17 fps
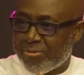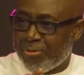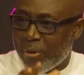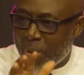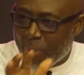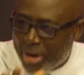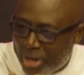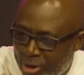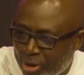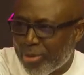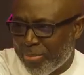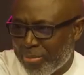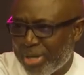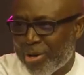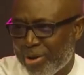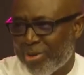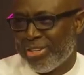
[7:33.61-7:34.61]
for our
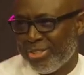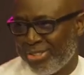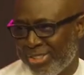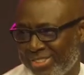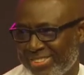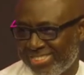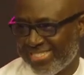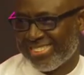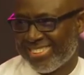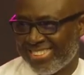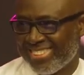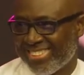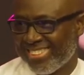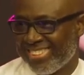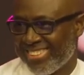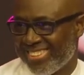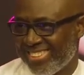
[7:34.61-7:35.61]
economic condition.
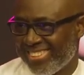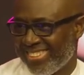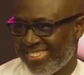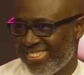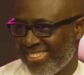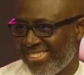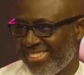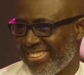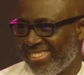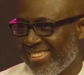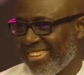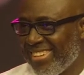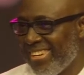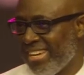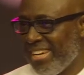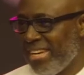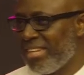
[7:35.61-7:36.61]

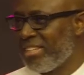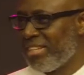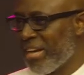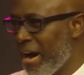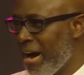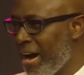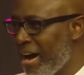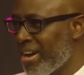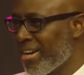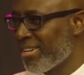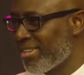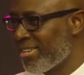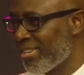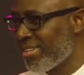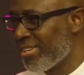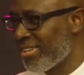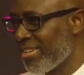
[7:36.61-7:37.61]
He
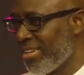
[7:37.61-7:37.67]
died